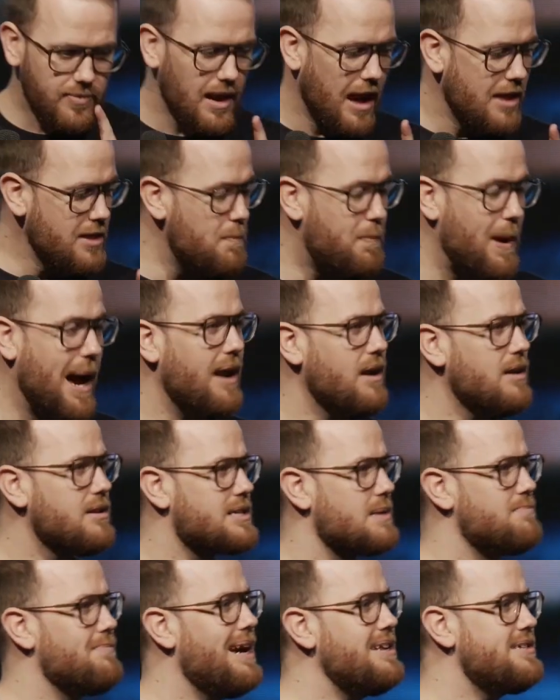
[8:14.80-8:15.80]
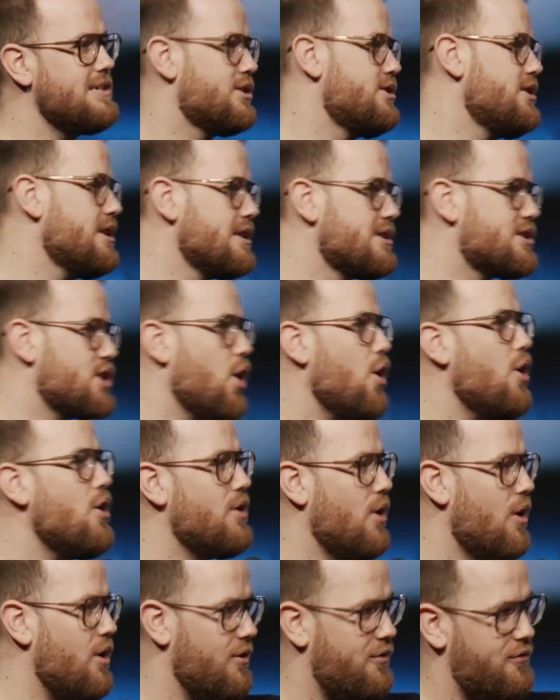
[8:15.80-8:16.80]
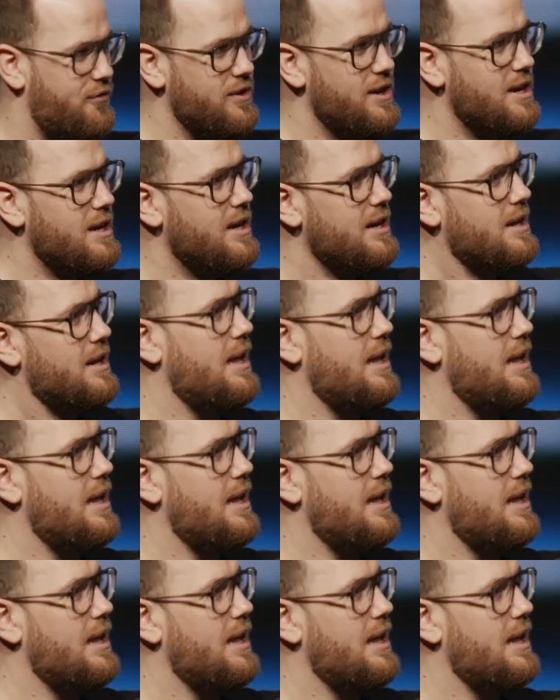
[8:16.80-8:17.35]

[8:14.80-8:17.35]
And the panel is amazing because you can turn off